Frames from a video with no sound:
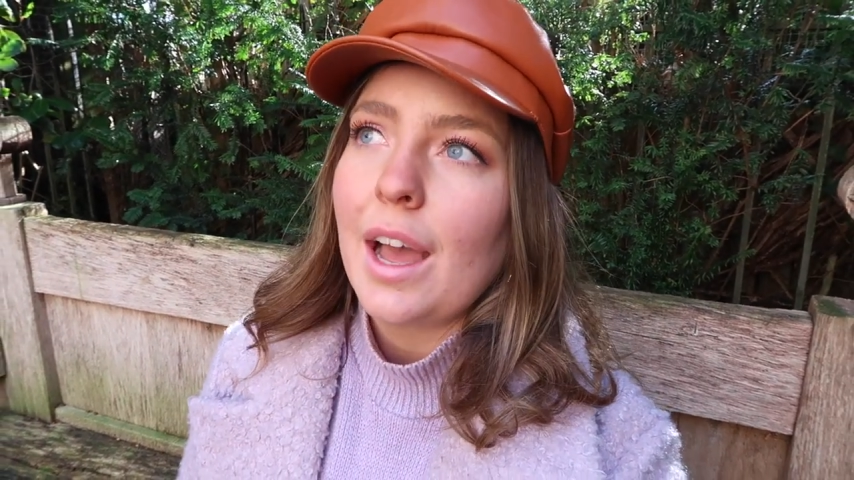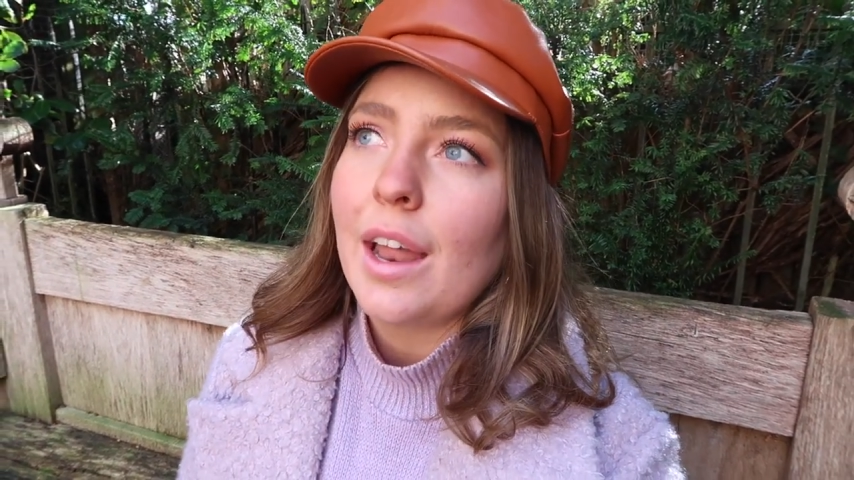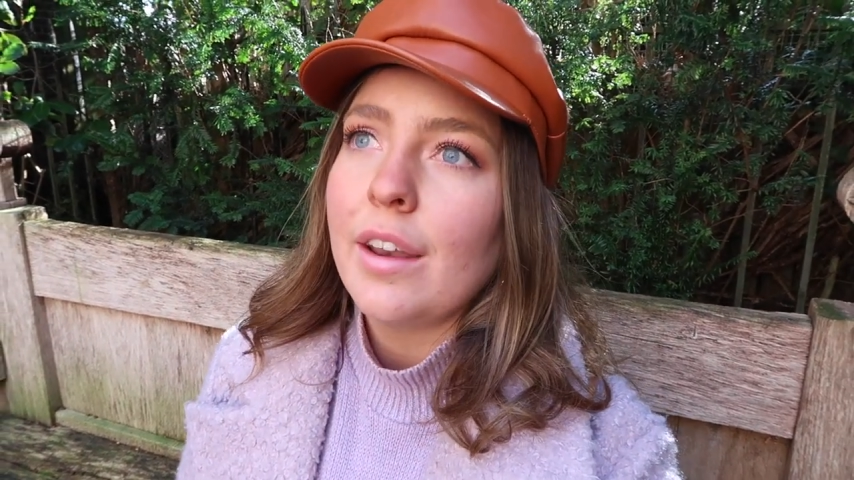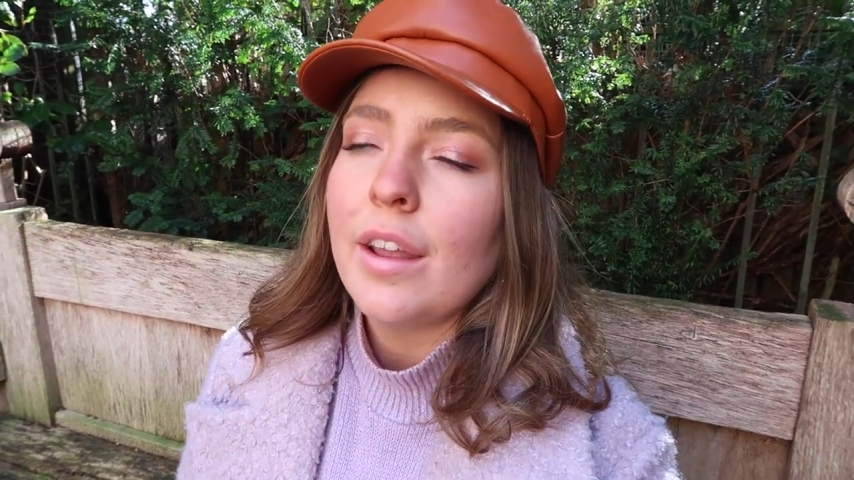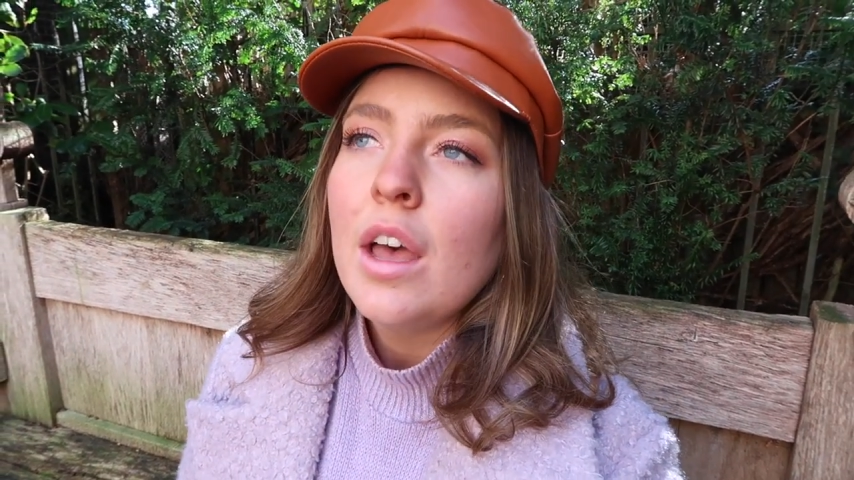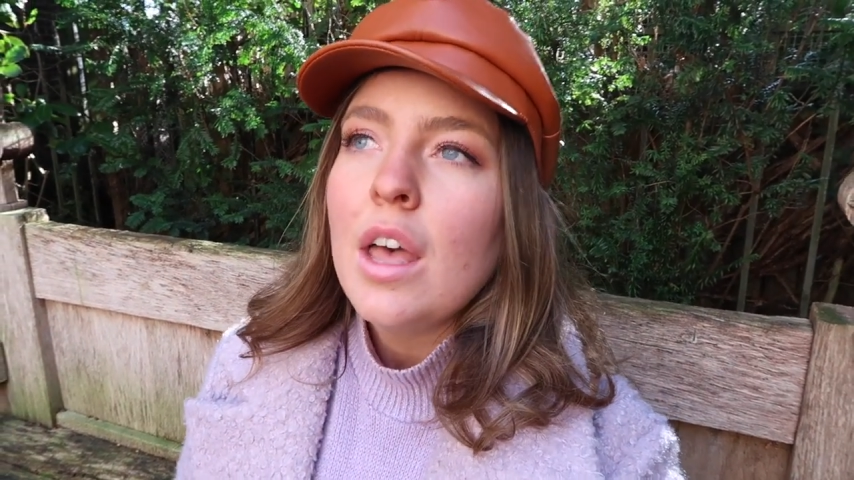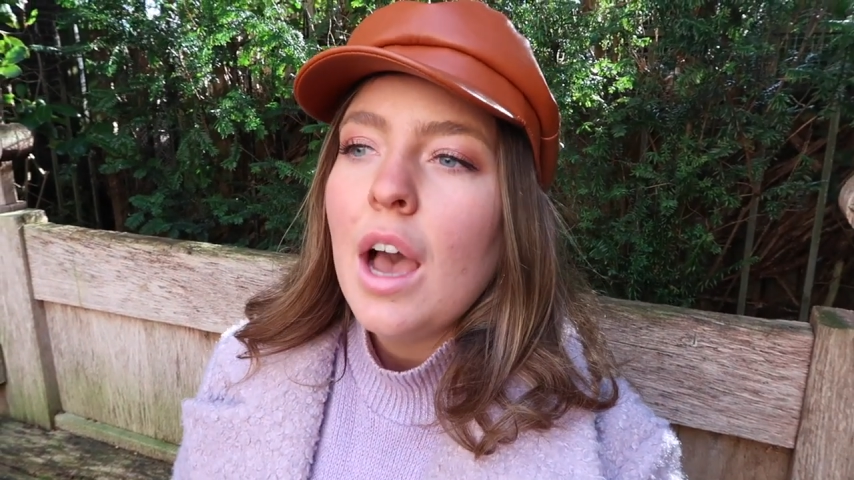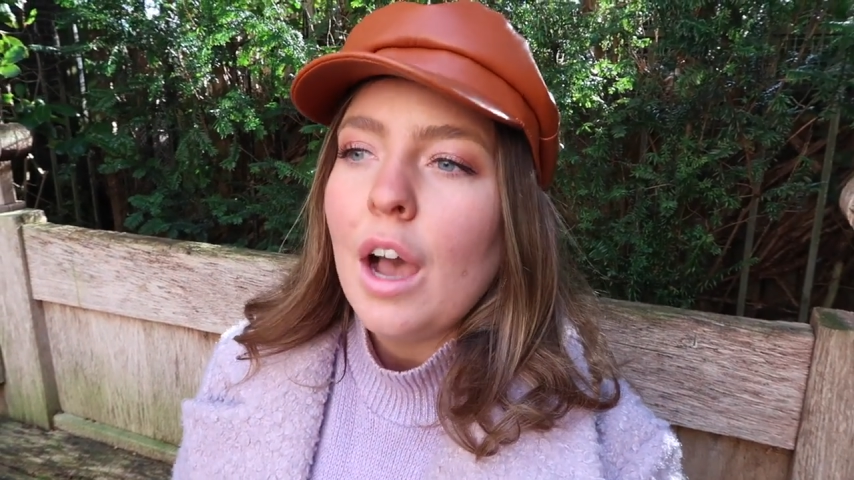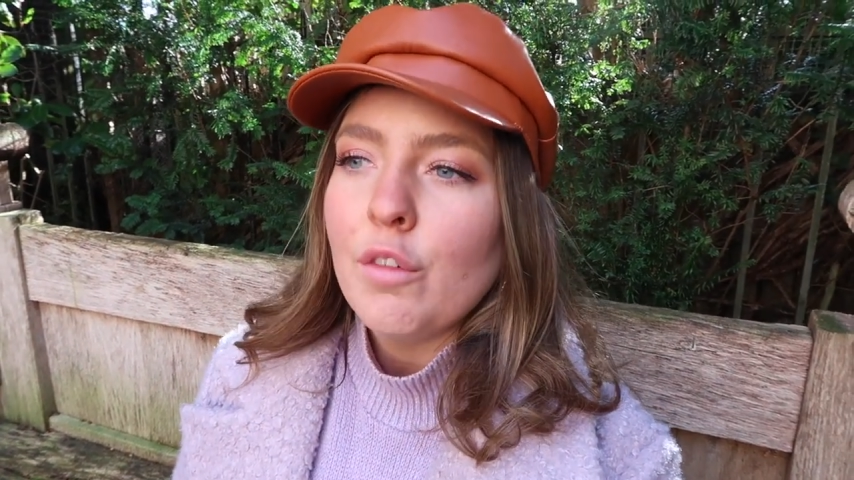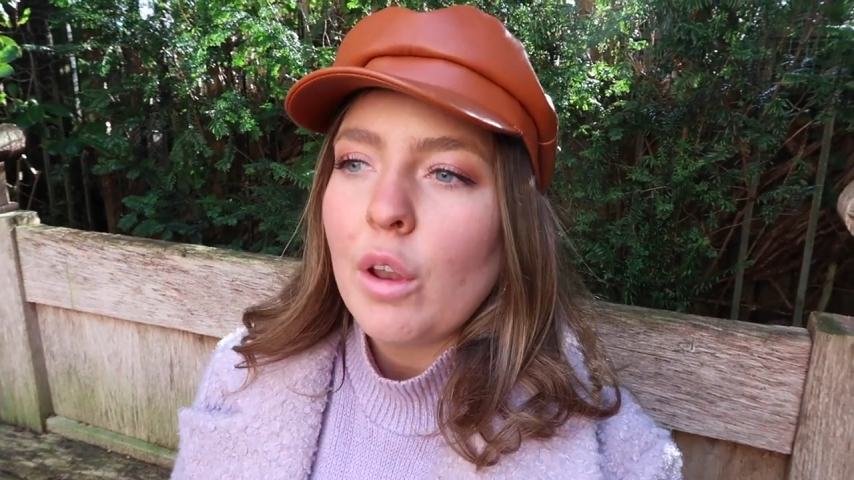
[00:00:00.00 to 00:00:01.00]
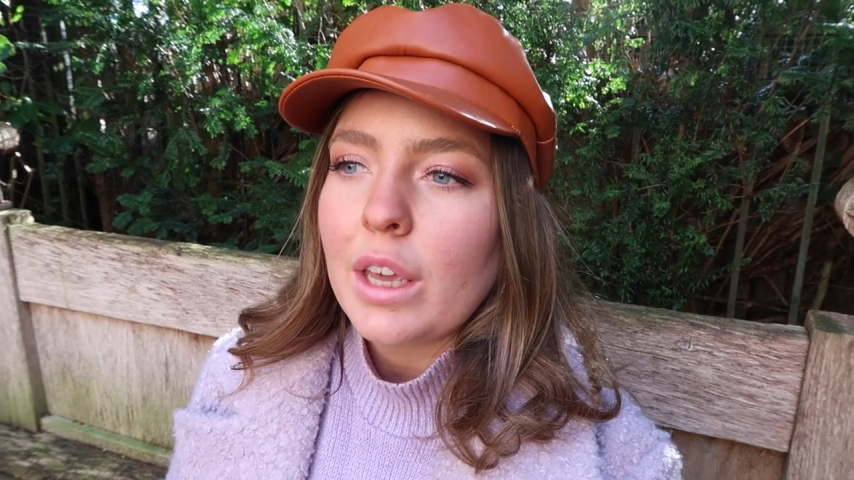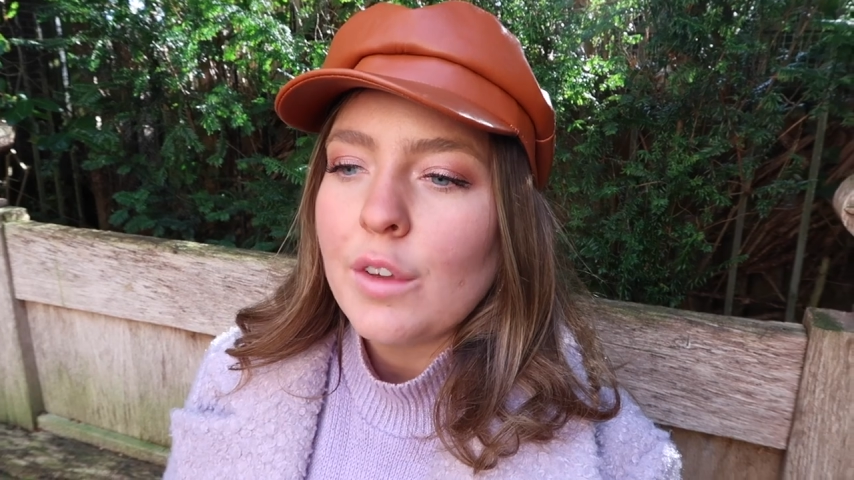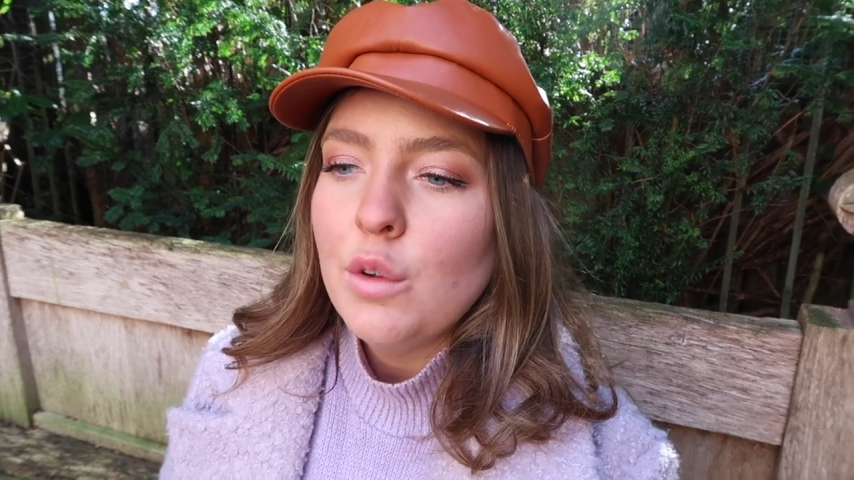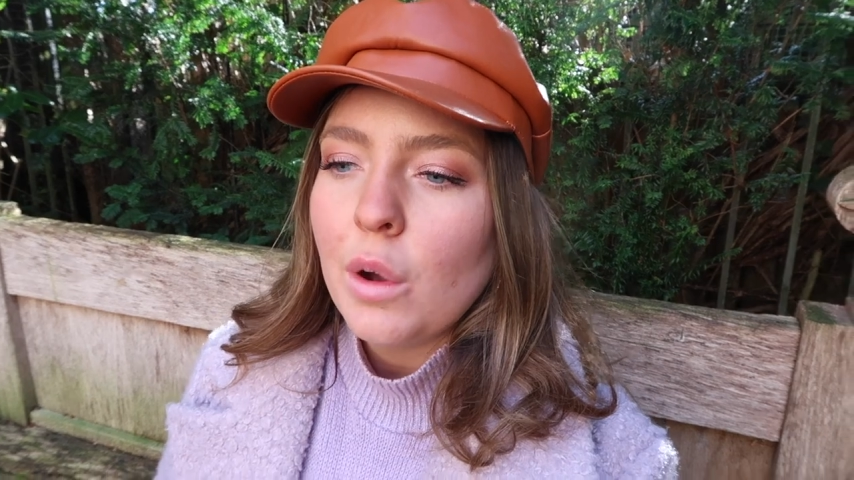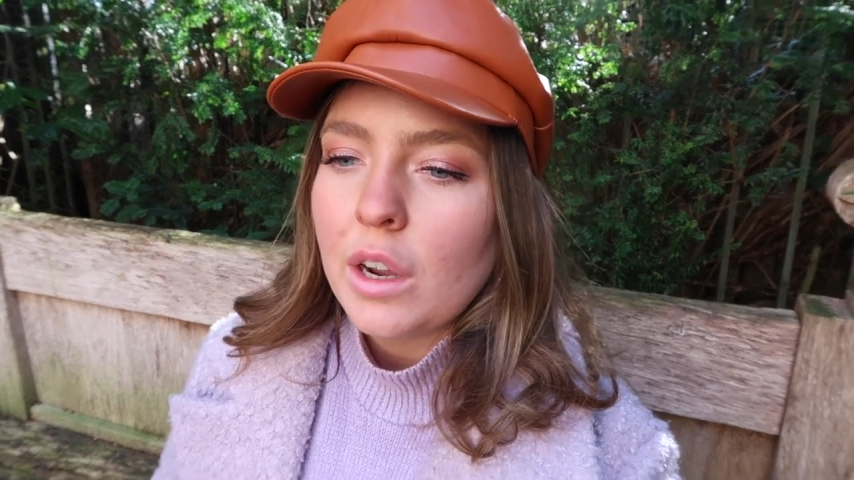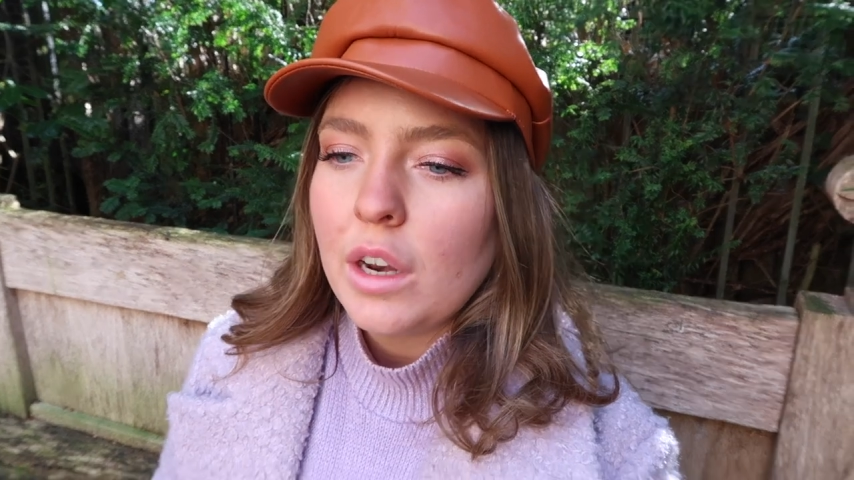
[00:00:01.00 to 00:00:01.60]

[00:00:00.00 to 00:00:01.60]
And I feel like if you are